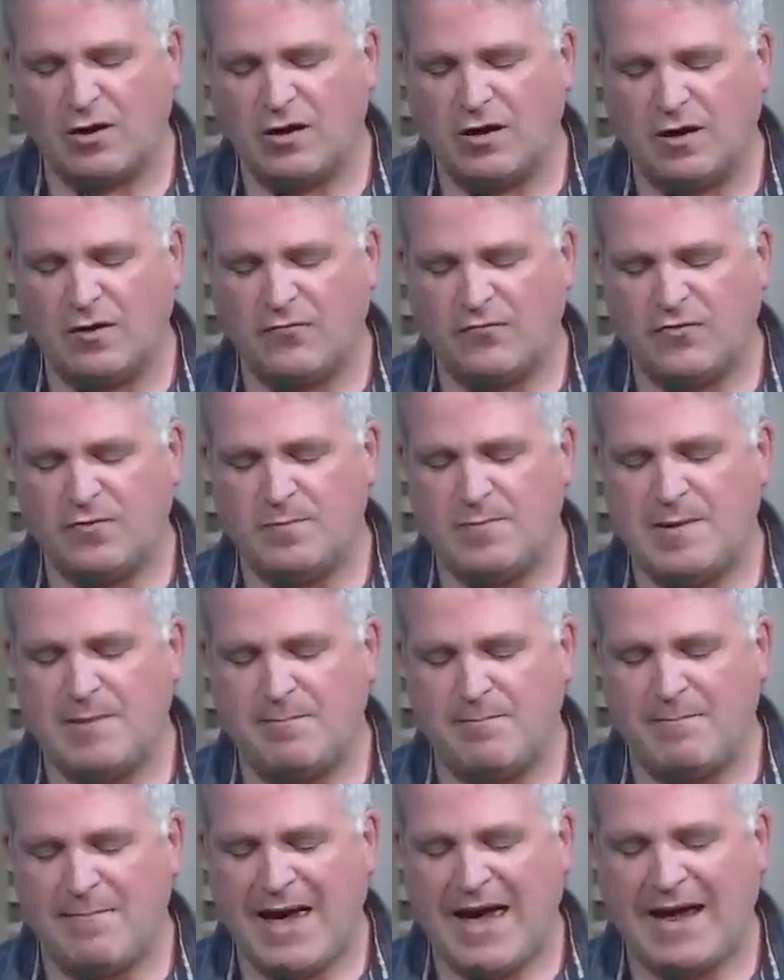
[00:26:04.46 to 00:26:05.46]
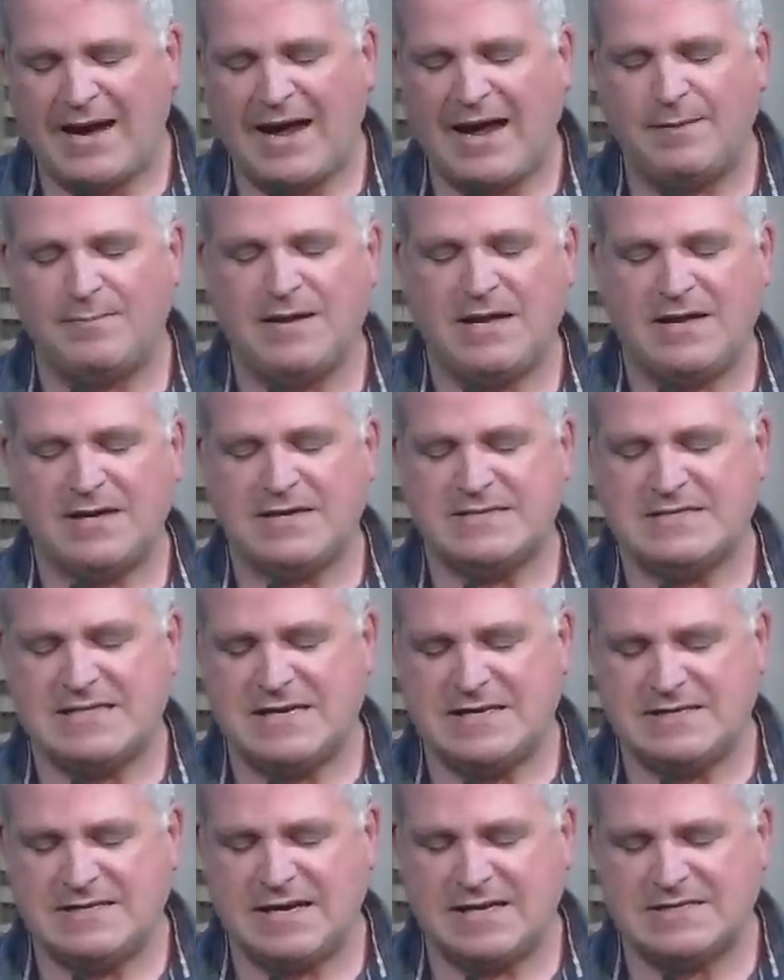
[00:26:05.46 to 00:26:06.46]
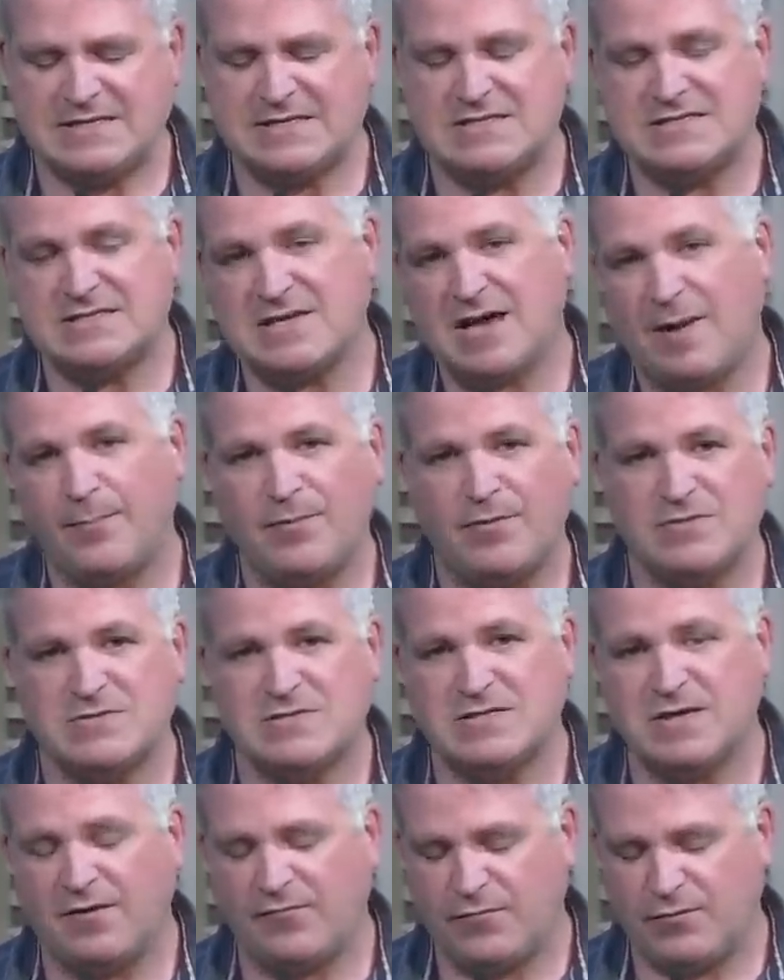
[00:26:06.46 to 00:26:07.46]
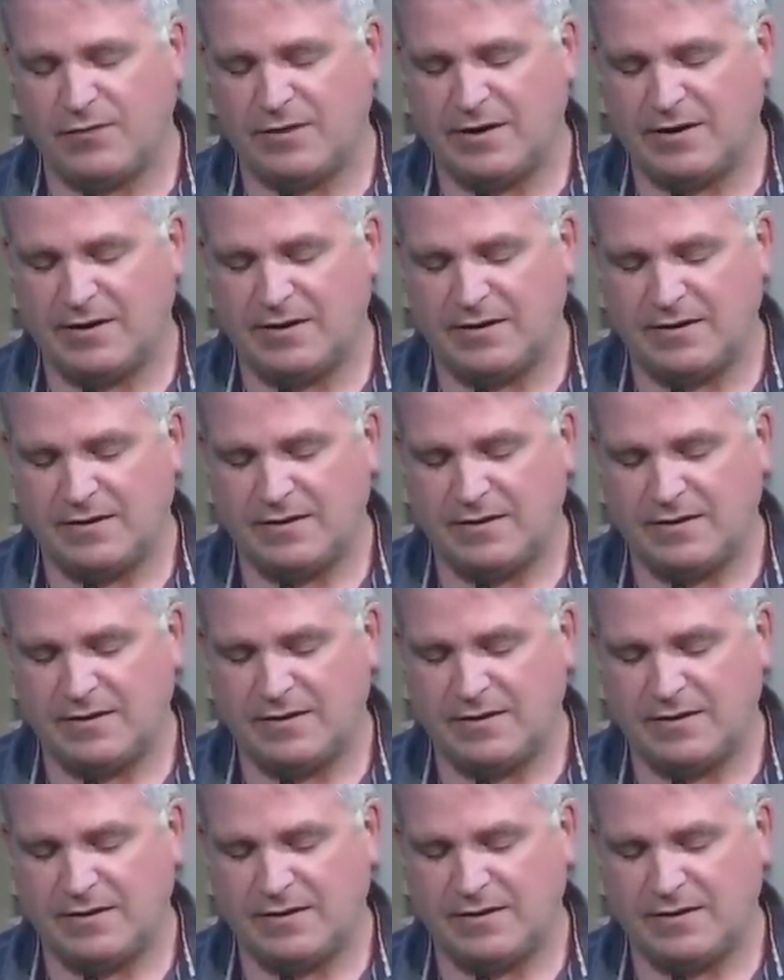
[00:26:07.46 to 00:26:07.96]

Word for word: enough to be mad at because he doesn't stop your suffering,